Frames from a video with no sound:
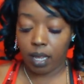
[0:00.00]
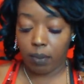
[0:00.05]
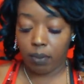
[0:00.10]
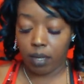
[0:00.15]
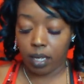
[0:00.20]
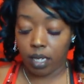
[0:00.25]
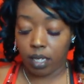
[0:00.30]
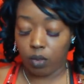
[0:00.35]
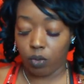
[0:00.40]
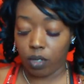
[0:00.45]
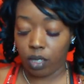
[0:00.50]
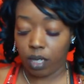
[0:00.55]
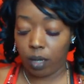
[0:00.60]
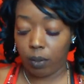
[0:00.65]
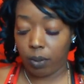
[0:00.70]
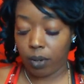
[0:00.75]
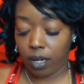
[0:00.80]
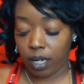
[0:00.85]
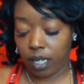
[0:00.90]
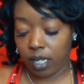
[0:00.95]
up this
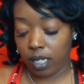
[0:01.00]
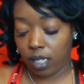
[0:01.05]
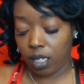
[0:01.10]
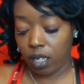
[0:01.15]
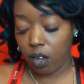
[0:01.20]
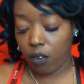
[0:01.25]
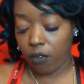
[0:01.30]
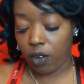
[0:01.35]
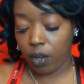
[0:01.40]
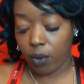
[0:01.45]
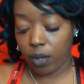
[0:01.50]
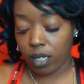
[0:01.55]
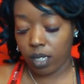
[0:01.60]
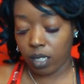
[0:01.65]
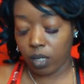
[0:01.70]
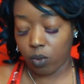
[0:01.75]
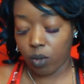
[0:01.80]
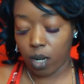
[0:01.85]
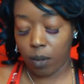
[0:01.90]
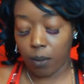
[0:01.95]
really pretty silver which
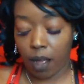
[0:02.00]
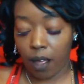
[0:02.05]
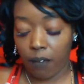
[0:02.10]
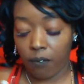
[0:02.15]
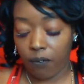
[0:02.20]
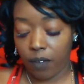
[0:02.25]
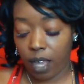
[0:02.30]
is one of my